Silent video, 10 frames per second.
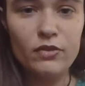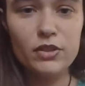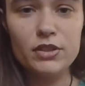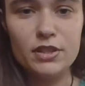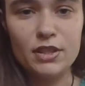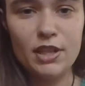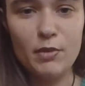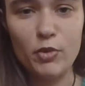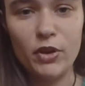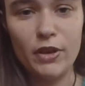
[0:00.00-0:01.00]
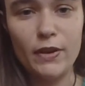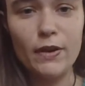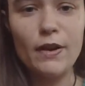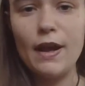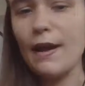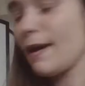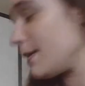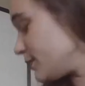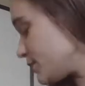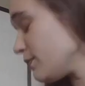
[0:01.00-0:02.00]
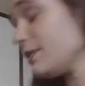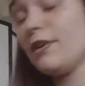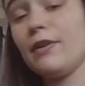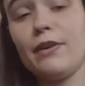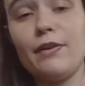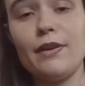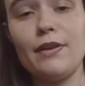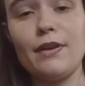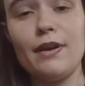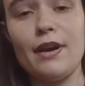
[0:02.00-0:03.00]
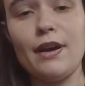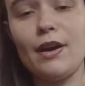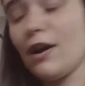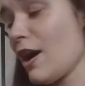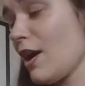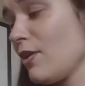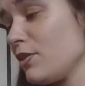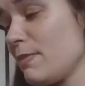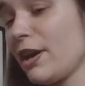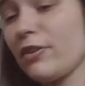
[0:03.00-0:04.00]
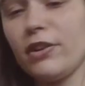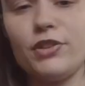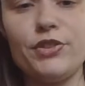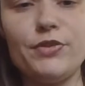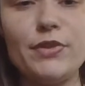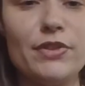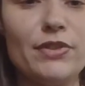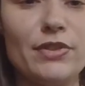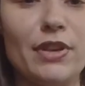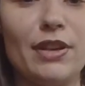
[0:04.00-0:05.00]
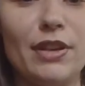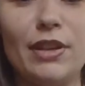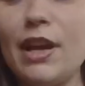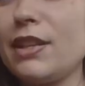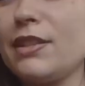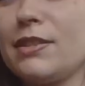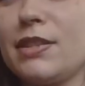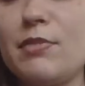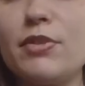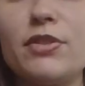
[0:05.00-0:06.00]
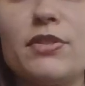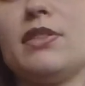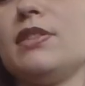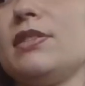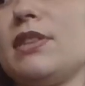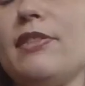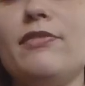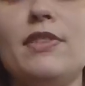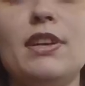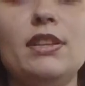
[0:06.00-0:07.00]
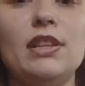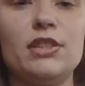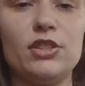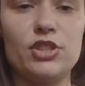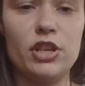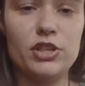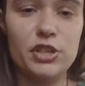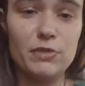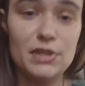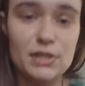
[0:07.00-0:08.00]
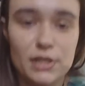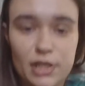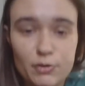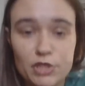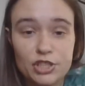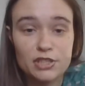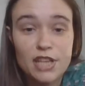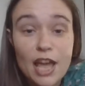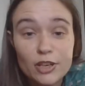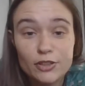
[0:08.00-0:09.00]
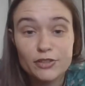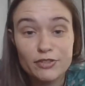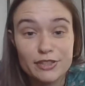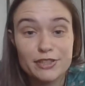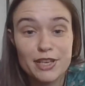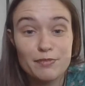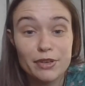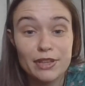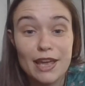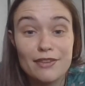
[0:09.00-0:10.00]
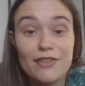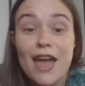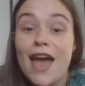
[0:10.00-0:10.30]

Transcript: Full disclaimer here, I don't know how the battery issue is on a lot of these sabers because I've neglected charging recently, which is not good for saber life,